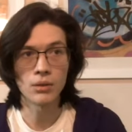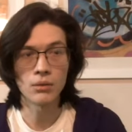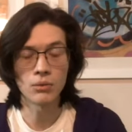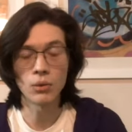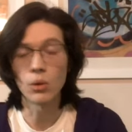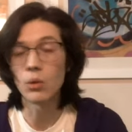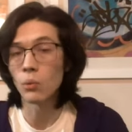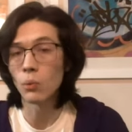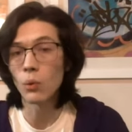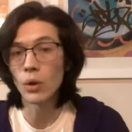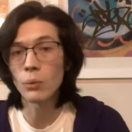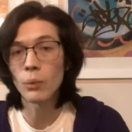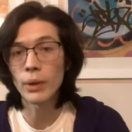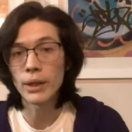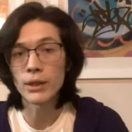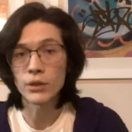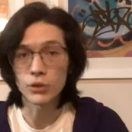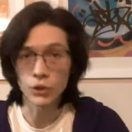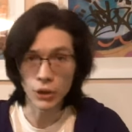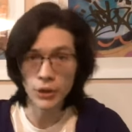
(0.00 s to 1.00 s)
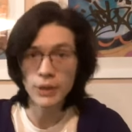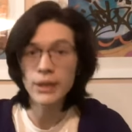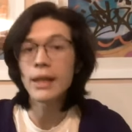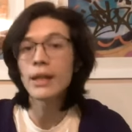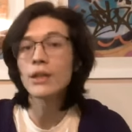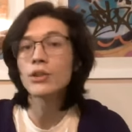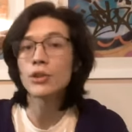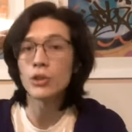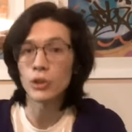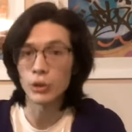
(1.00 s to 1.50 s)
one way to the
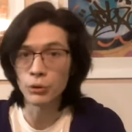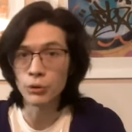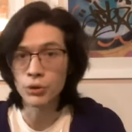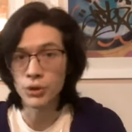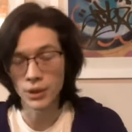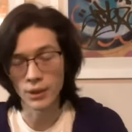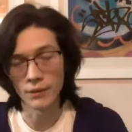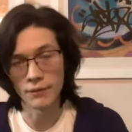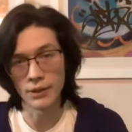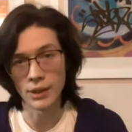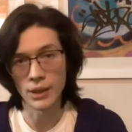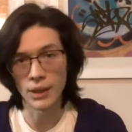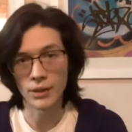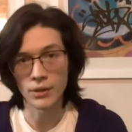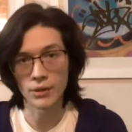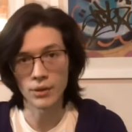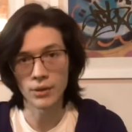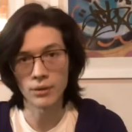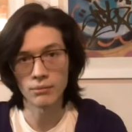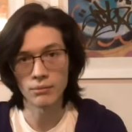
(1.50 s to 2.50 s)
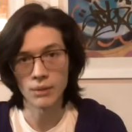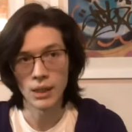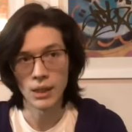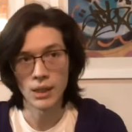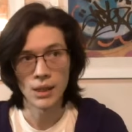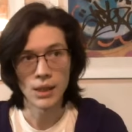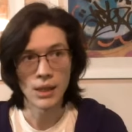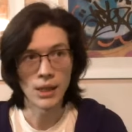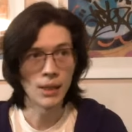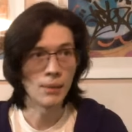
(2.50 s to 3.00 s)
exclusion of the other.
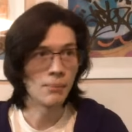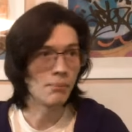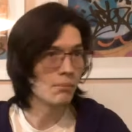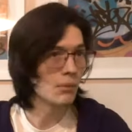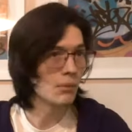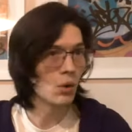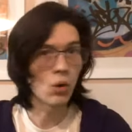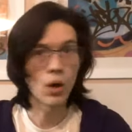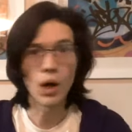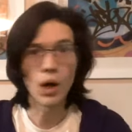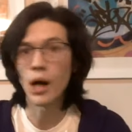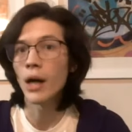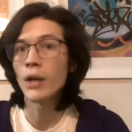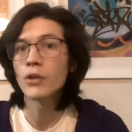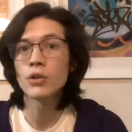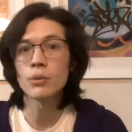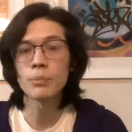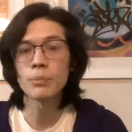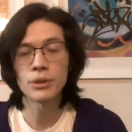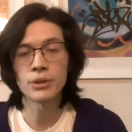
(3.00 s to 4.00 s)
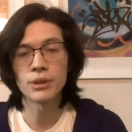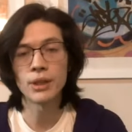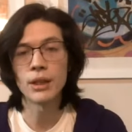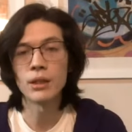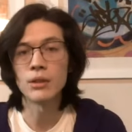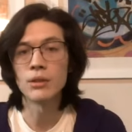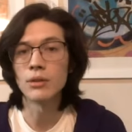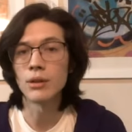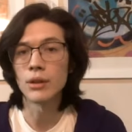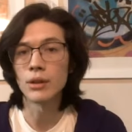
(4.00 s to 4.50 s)

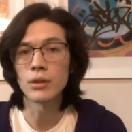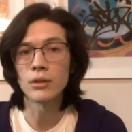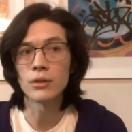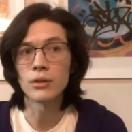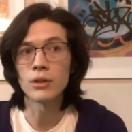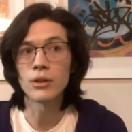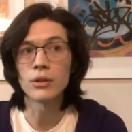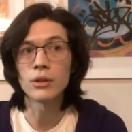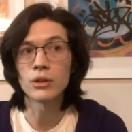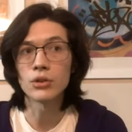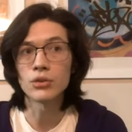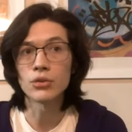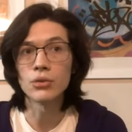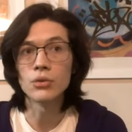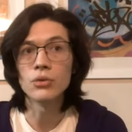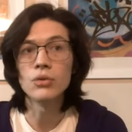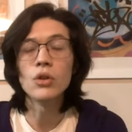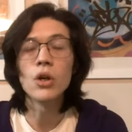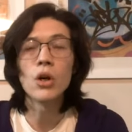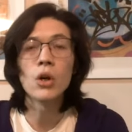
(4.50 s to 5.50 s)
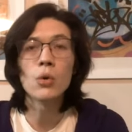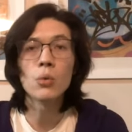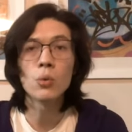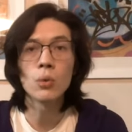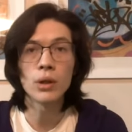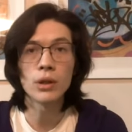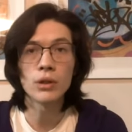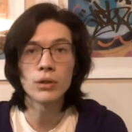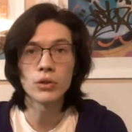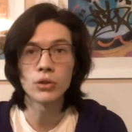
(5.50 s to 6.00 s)
100%. There is no
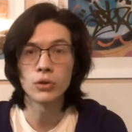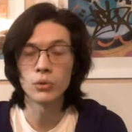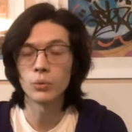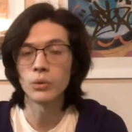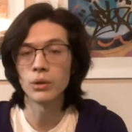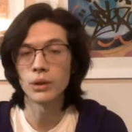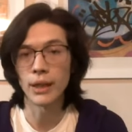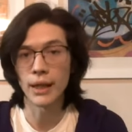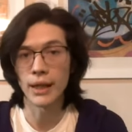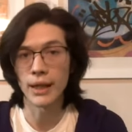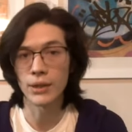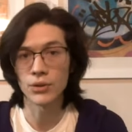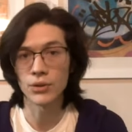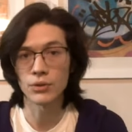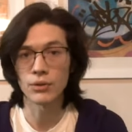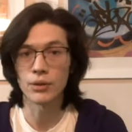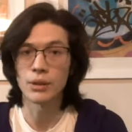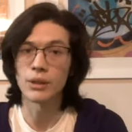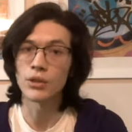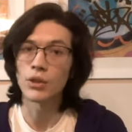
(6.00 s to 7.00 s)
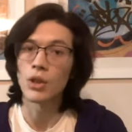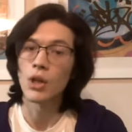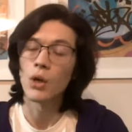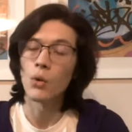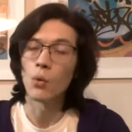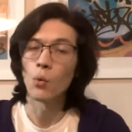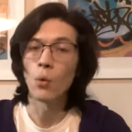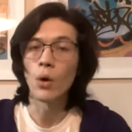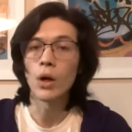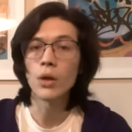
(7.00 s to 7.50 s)
one who will answer this
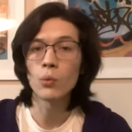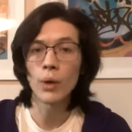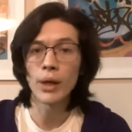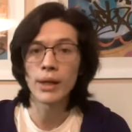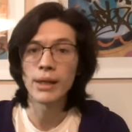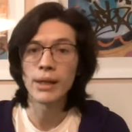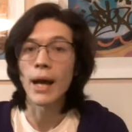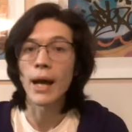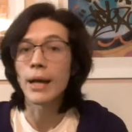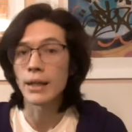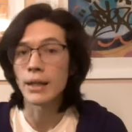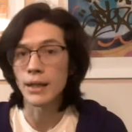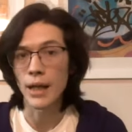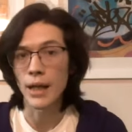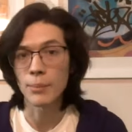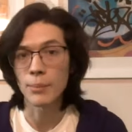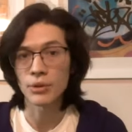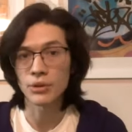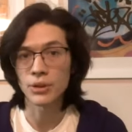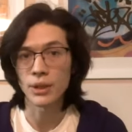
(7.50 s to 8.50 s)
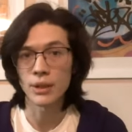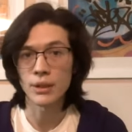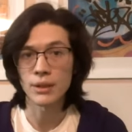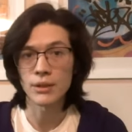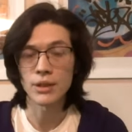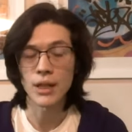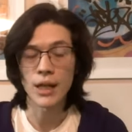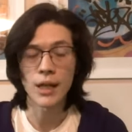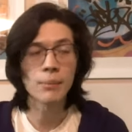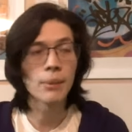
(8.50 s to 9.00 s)
one way 99% of
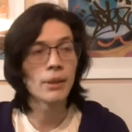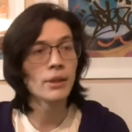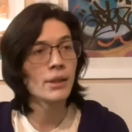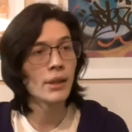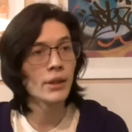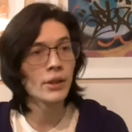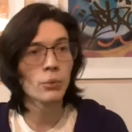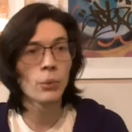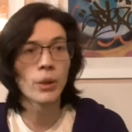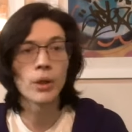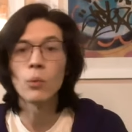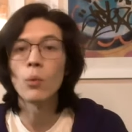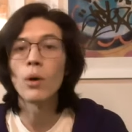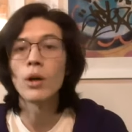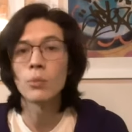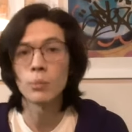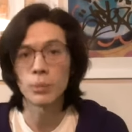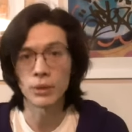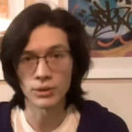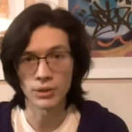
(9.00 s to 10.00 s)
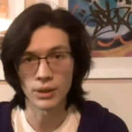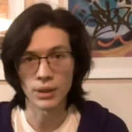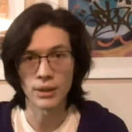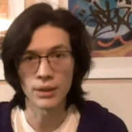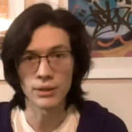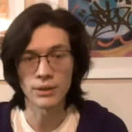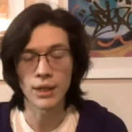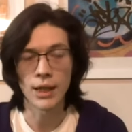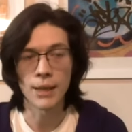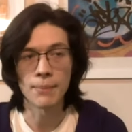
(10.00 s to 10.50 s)
the time and the other way 1% of the
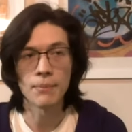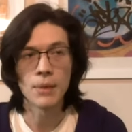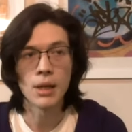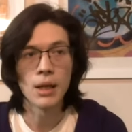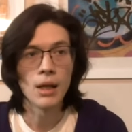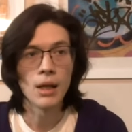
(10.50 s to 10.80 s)
time.